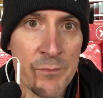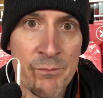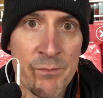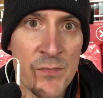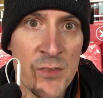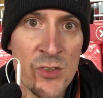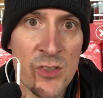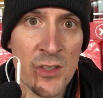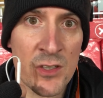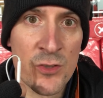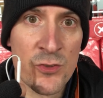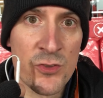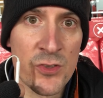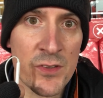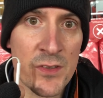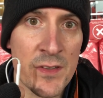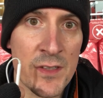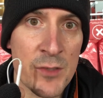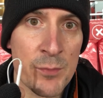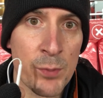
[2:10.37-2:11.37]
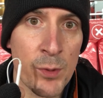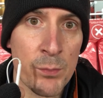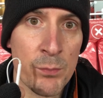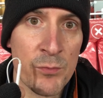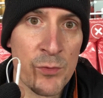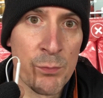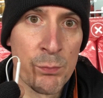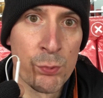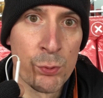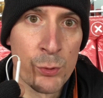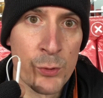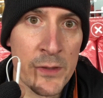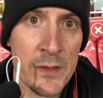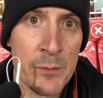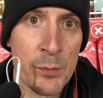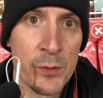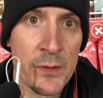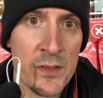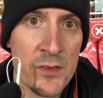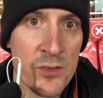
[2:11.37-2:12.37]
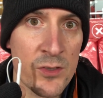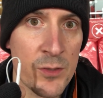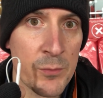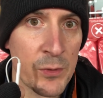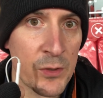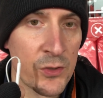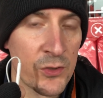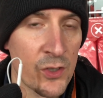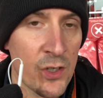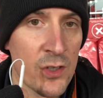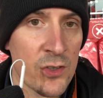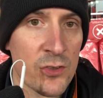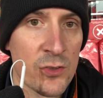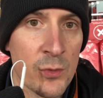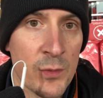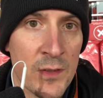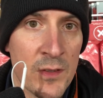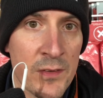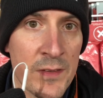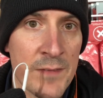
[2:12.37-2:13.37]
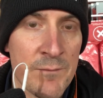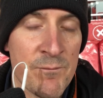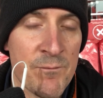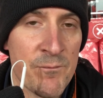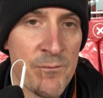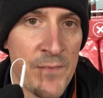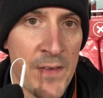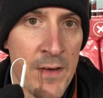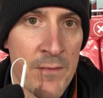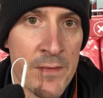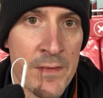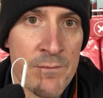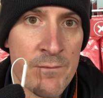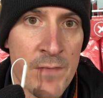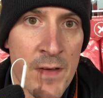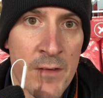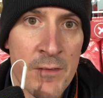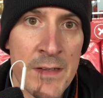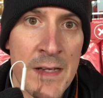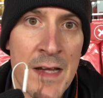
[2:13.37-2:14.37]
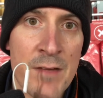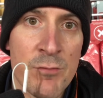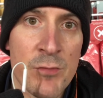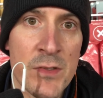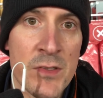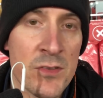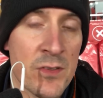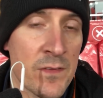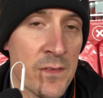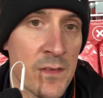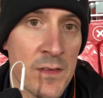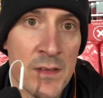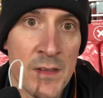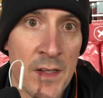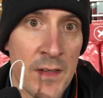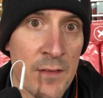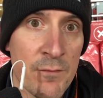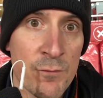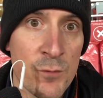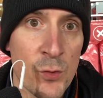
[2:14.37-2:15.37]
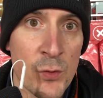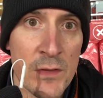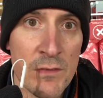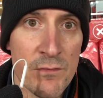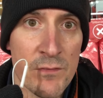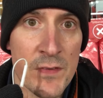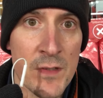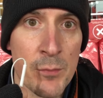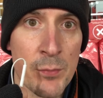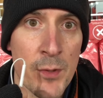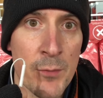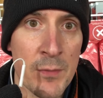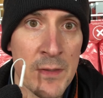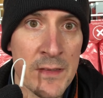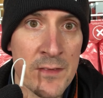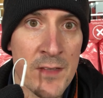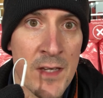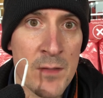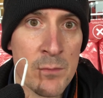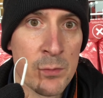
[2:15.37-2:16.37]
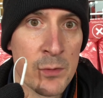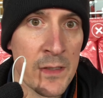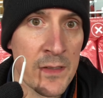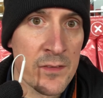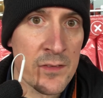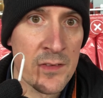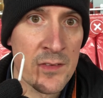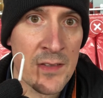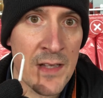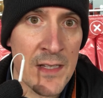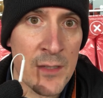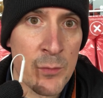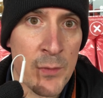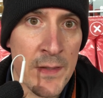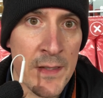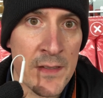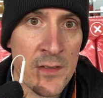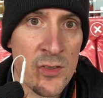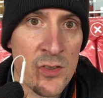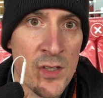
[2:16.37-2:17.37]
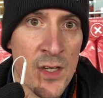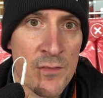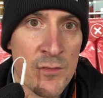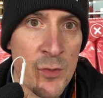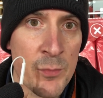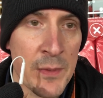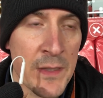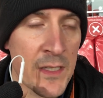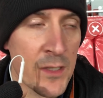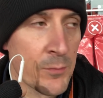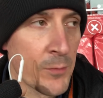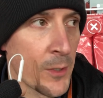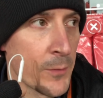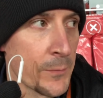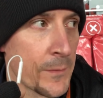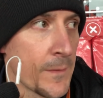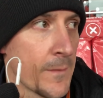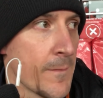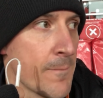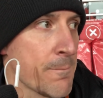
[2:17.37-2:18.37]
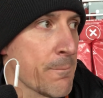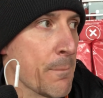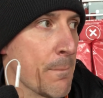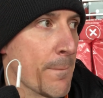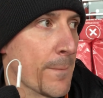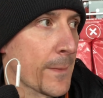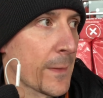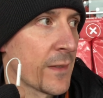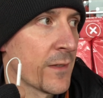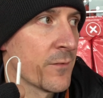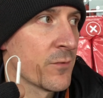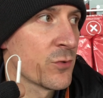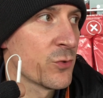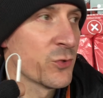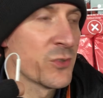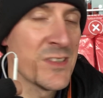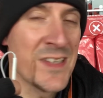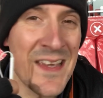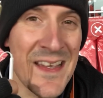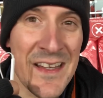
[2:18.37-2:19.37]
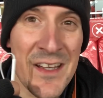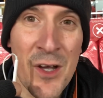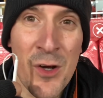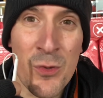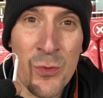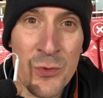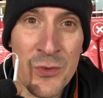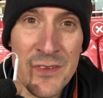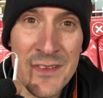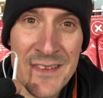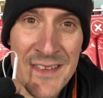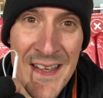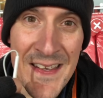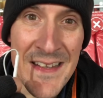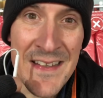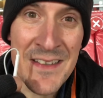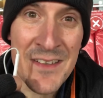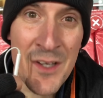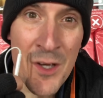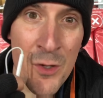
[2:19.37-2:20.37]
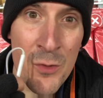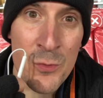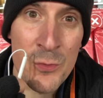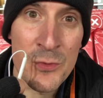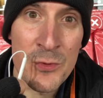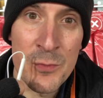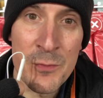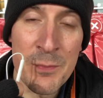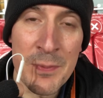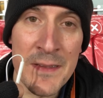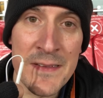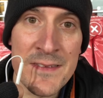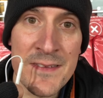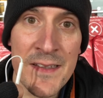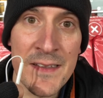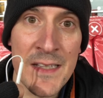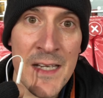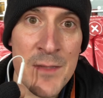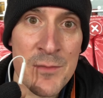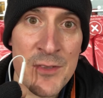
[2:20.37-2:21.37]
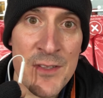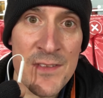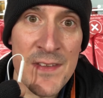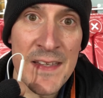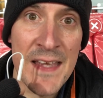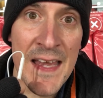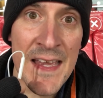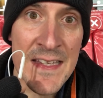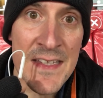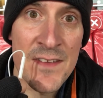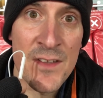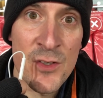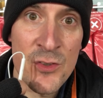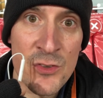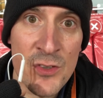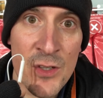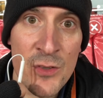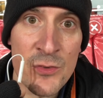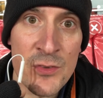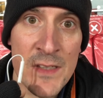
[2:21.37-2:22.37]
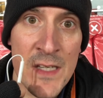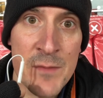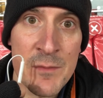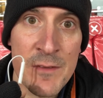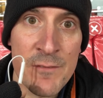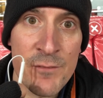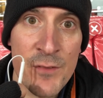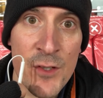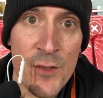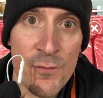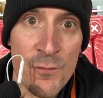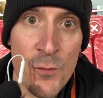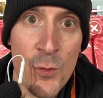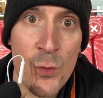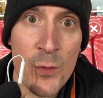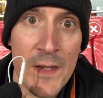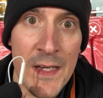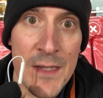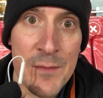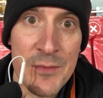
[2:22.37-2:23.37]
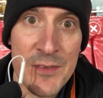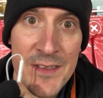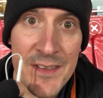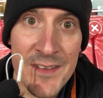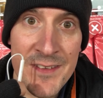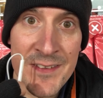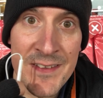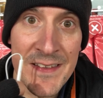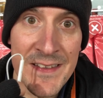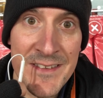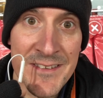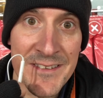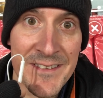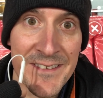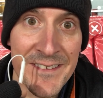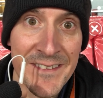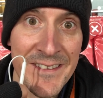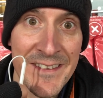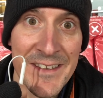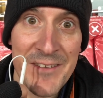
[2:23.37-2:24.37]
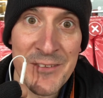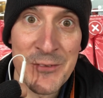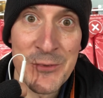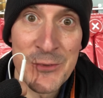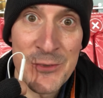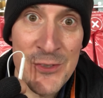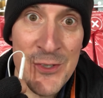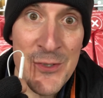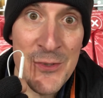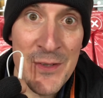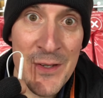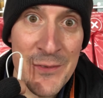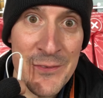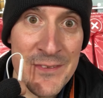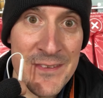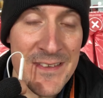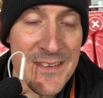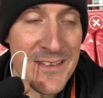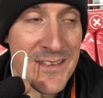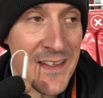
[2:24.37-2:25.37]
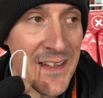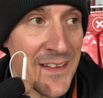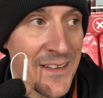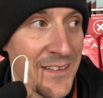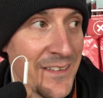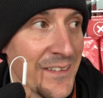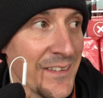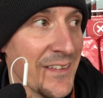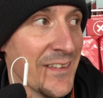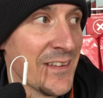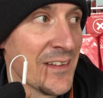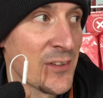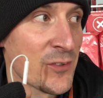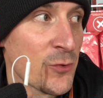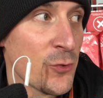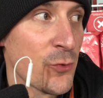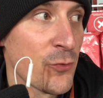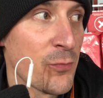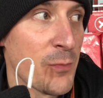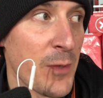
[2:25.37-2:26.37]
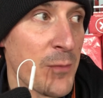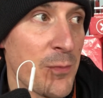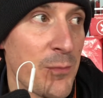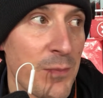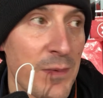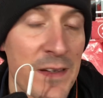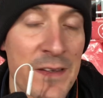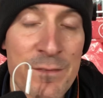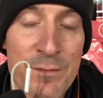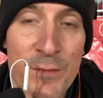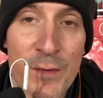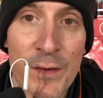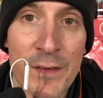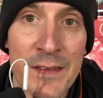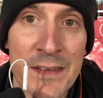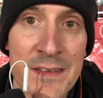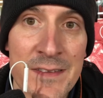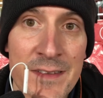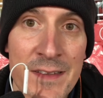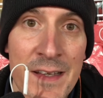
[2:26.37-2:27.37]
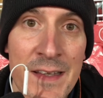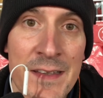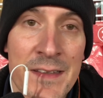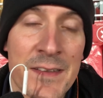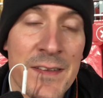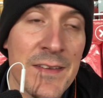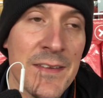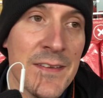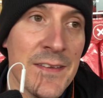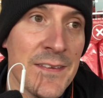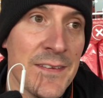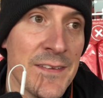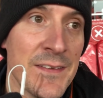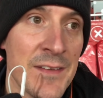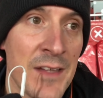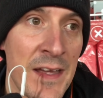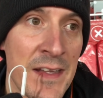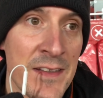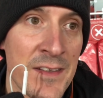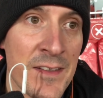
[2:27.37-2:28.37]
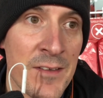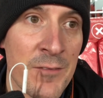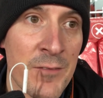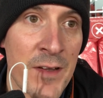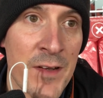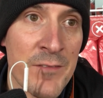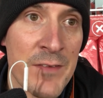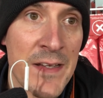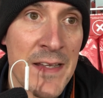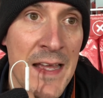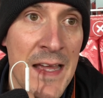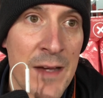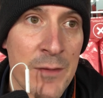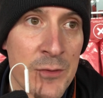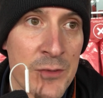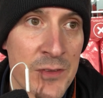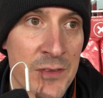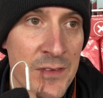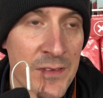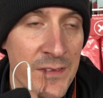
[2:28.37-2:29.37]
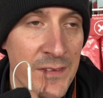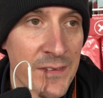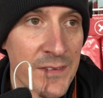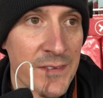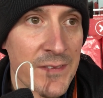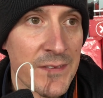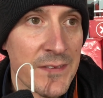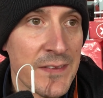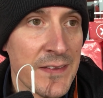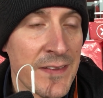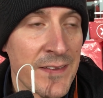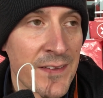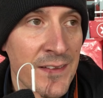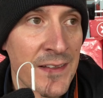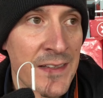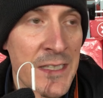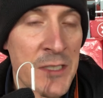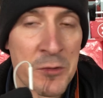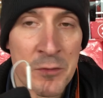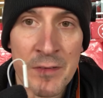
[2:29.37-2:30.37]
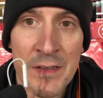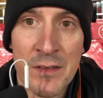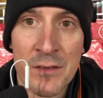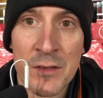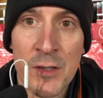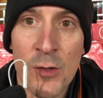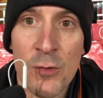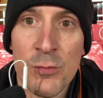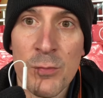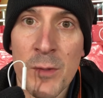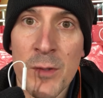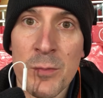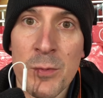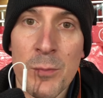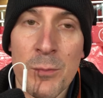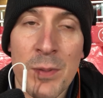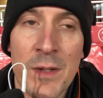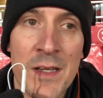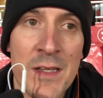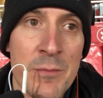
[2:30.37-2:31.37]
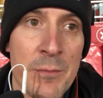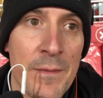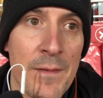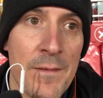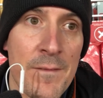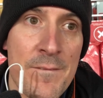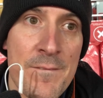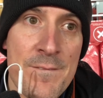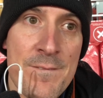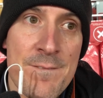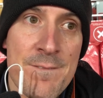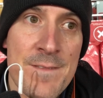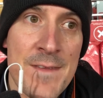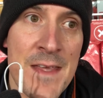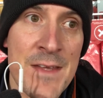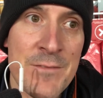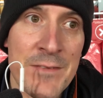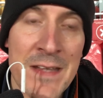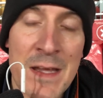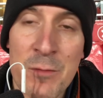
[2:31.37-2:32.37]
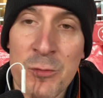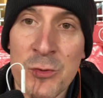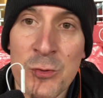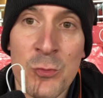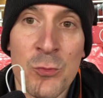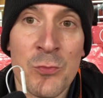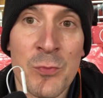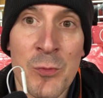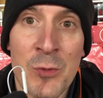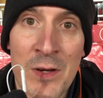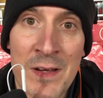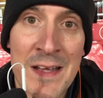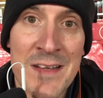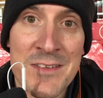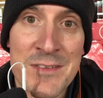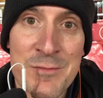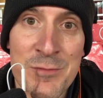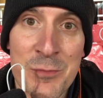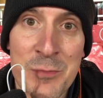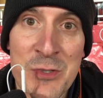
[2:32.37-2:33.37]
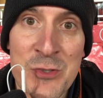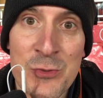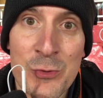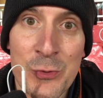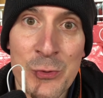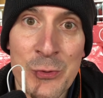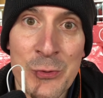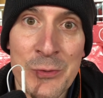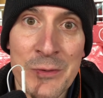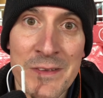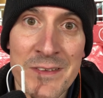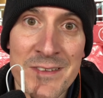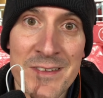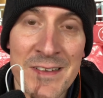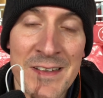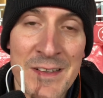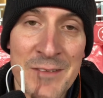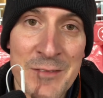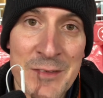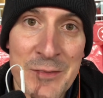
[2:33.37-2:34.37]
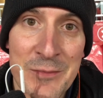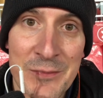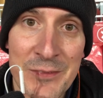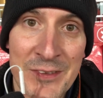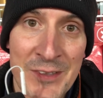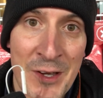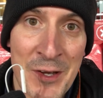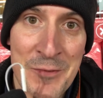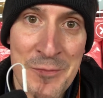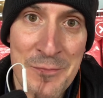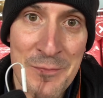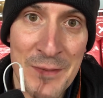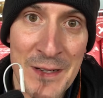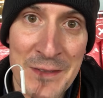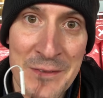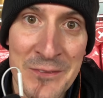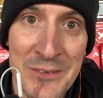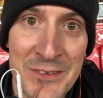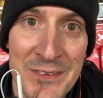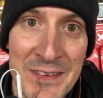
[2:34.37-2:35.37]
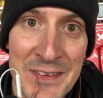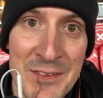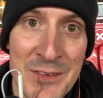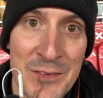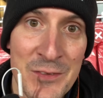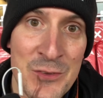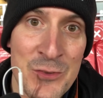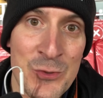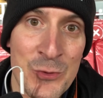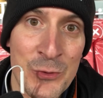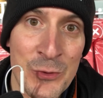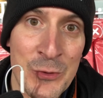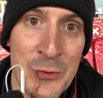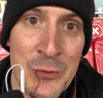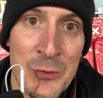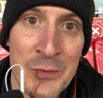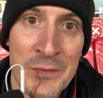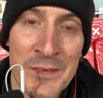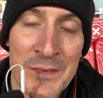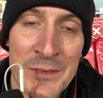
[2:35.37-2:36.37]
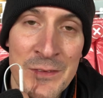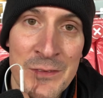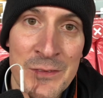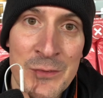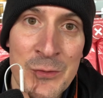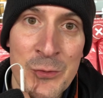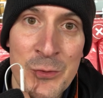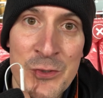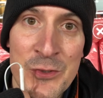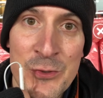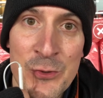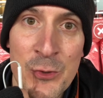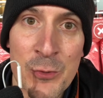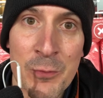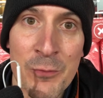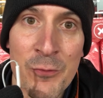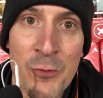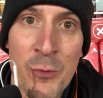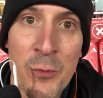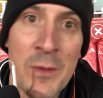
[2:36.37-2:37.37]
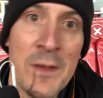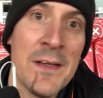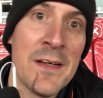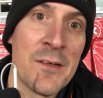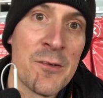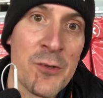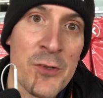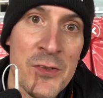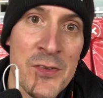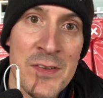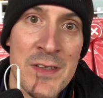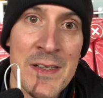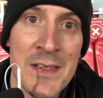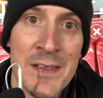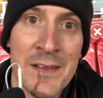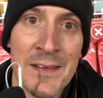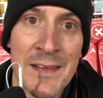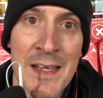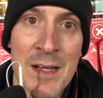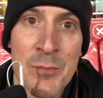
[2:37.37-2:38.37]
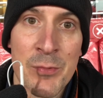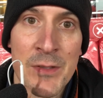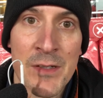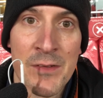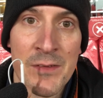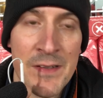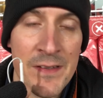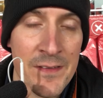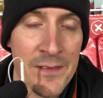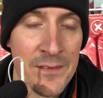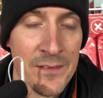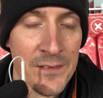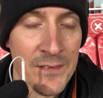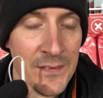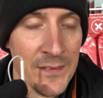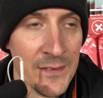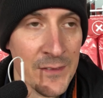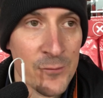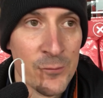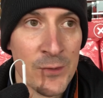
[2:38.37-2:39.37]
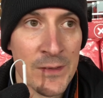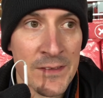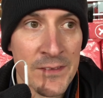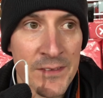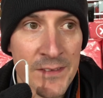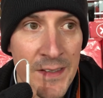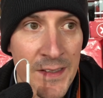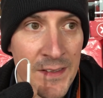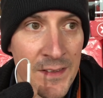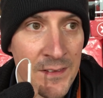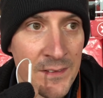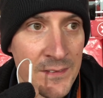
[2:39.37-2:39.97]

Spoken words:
solution to these problems pretty, pretty soon, because Arsenal are looking very, very average, and, you know, they're 14th in the Premier League table. That's exactly where they deserve to be at the moment. Yeah, they scored 10 goals. 10 goals. We've played 10 games. You think 8 of those goals came in the first 4 games of the season. Scored 2 goals since then. They scored from open play finally today, ending a run of 8 hours in the league without a goal from open play. But even that was all actually from a short corner. So the only reason it was open play was because they took the corner short before Willian crossed it in, and Gabriel headed. Really good header.